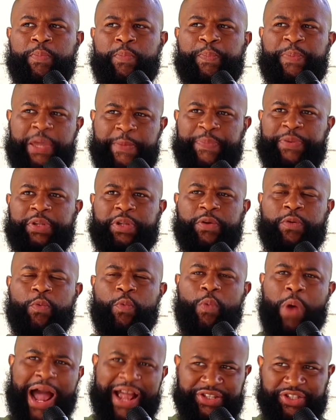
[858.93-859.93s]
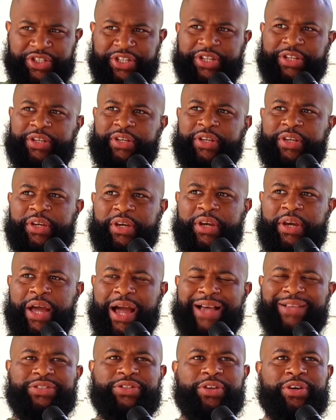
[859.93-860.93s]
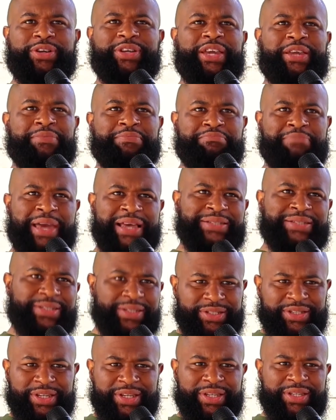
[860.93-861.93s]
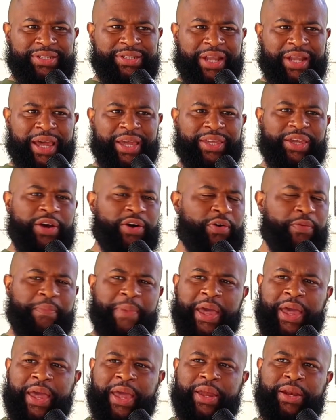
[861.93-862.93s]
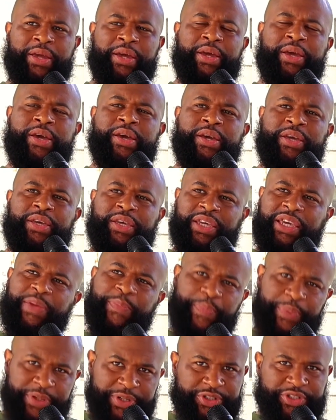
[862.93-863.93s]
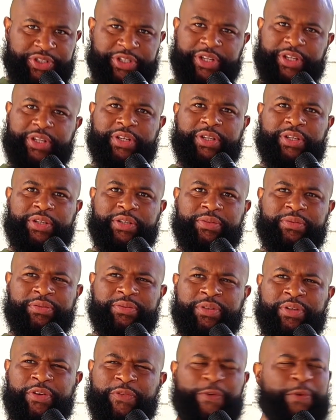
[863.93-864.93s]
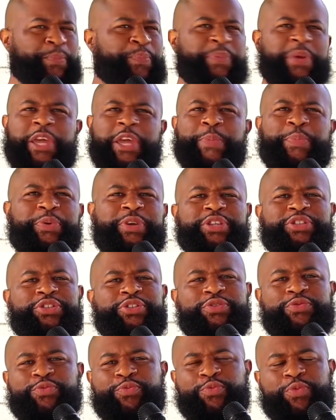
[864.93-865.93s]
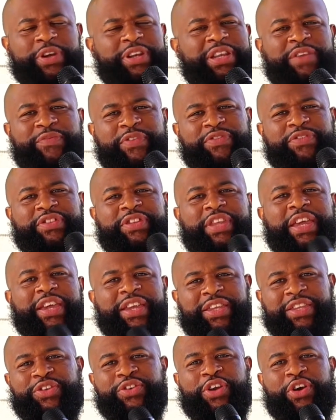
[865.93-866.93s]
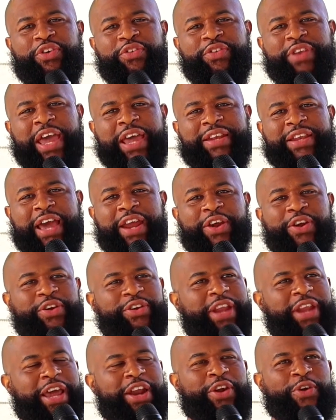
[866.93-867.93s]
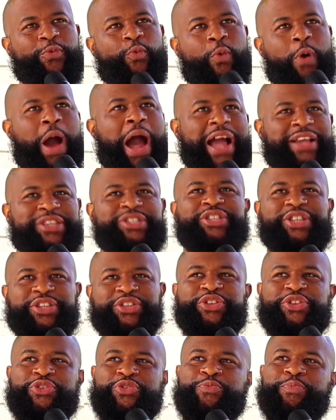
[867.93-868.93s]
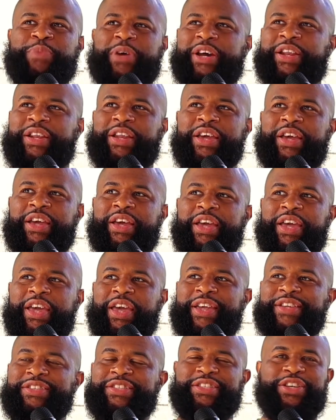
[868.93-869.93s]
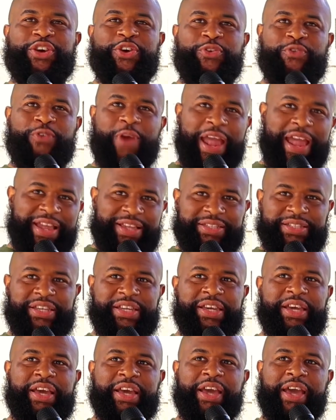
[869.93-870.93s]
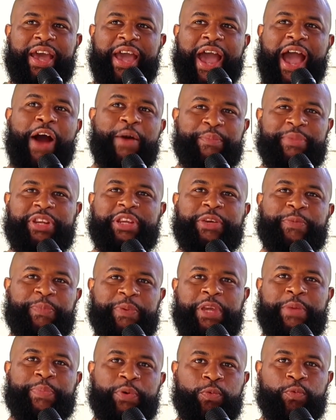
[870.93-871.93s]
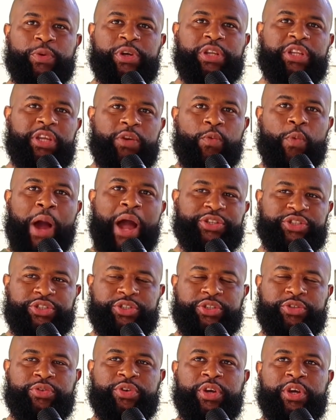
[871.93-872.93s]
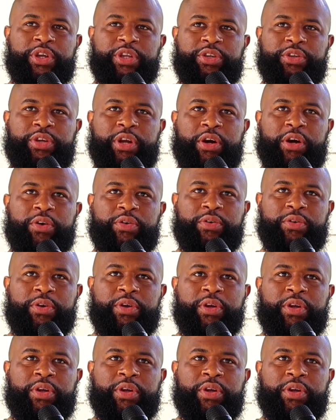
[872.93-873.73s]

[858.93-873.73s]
people are watching. I started getting messages like, yo, man, keep pushing, from people that you wouldn't even think, you know, that are watching you. But it's crazy how many people really watch you, you know.